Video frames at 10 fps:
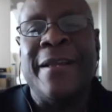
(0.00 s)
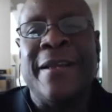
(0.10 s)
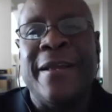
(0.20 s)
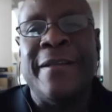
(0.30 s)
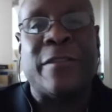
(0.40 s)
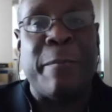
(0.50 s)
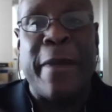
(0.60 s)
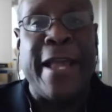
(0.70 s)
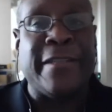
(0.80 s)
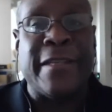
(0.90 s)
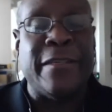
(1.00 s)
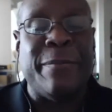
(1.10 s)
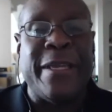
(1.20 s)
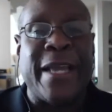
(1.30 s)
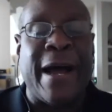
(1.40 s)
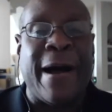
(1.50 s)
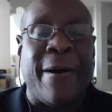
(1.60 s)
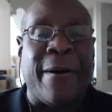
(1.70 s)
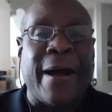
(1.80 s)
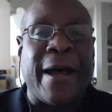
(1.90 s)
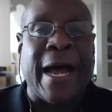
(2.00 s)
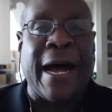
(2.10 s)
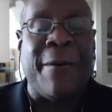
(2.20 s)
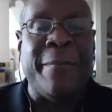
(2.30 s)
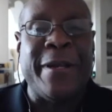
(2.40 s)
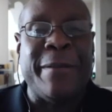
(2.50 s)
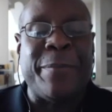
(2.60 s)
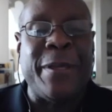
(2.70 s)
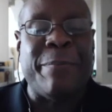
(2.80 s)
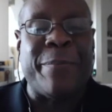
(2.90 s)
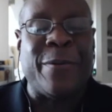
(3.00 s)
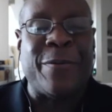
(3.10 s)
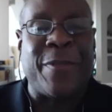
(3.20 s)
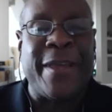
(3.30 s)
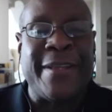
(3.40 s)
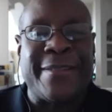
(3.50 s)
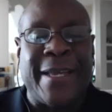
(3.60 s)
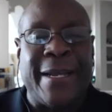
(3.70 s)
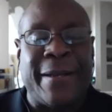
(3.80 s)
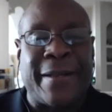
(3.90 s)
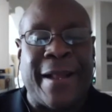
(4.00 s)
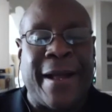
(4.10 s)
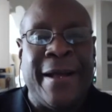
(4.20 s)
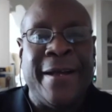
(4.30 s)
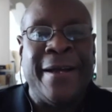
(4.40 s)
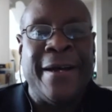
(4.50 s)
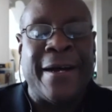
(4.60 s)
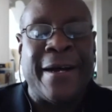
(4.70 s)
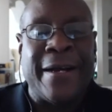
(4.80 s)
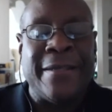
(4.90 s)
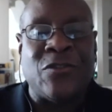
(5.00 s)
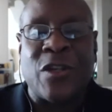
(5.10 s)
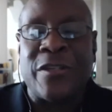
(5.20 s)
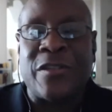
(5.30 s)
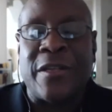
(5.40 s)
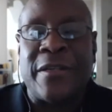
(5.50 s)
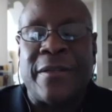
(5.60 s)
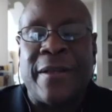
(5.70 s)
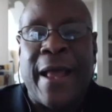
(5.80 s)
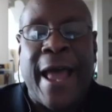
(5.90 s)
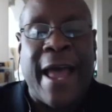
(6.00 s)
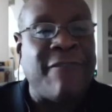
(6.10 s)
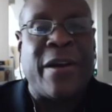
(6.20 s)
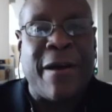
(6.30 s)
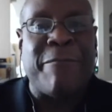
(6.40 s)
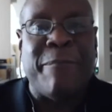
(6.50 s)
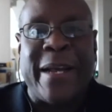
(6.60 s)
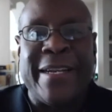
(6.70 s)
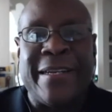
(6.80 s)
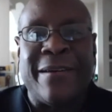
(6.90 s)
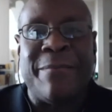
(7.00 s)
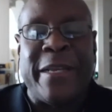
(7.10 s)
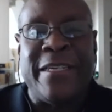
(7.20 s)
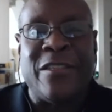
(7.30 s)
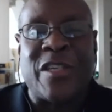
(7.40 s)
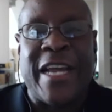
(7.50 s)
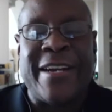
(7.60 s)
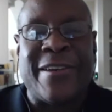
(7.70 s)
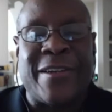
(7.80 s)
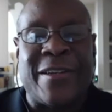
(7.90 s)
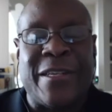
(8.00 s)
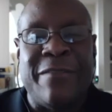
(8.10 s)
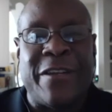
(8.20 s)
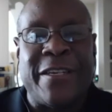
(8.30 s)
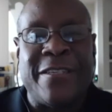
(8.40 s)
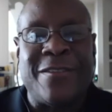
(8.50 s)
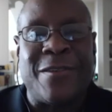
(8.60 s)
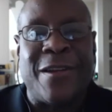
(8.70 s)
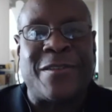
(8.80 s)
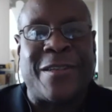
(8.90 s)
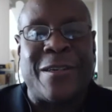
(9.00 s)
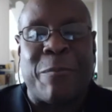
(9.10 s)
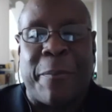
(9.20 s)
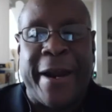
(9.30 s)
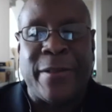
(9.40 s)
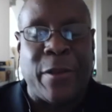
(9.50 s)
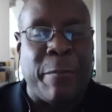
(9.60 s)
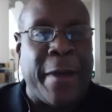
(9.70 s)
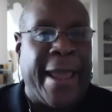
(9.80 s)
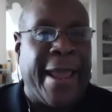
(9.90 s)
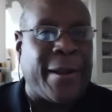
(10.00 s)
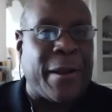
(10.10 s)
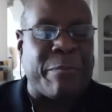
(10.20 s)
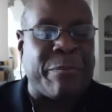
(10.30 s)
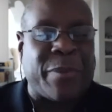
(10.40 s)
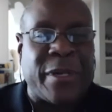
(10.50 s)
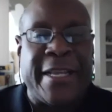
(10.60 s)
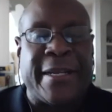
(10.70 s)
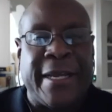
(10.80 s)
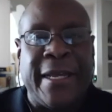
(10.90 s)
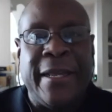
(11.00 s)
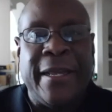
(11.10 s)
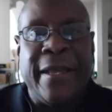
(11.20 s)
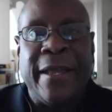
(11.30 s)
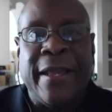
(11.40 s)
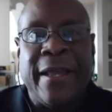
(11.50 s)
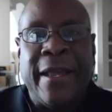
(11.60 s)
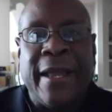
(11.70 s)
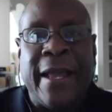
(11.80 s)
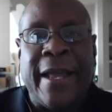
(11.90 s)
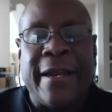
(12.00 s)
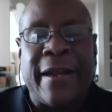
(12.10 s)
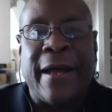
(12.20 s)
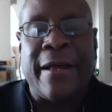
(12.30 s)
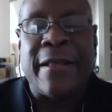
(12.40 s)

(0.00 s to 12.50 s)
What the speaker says: it's amazing to me how many people think that just to have enough money to meet a standard of living is just going to break the bank completely. And yeah, it's